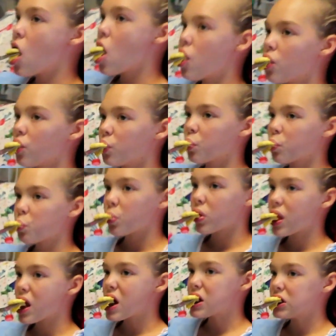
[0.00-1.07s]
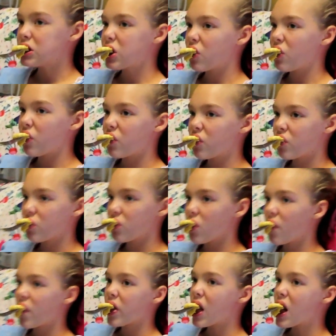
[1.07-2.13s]
Alrighty, Miss Savannah is
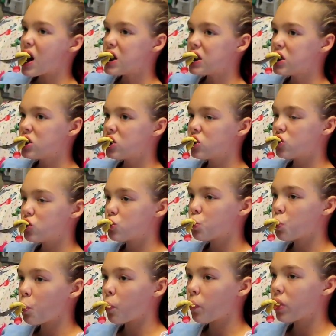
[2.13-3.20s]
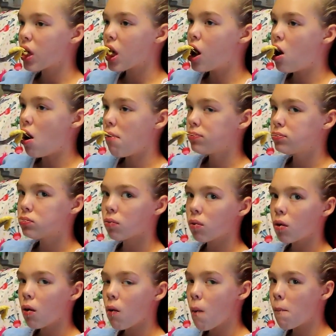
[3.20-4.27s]
at the get to eat
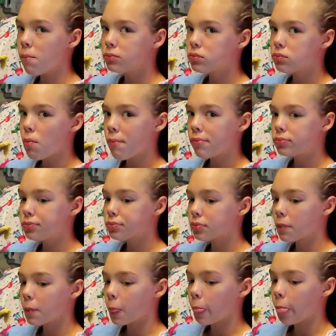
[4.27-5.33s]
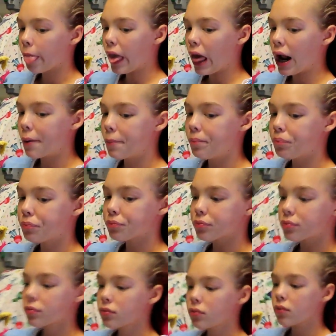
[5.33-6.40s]
portion of the test.
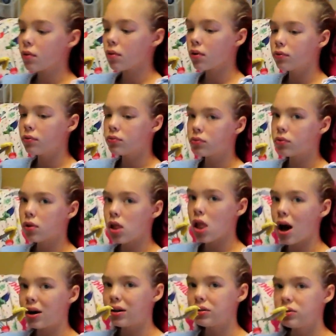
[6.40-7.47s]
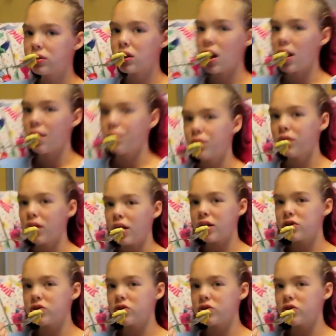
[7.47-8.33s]
She only has 30 minutes to eat.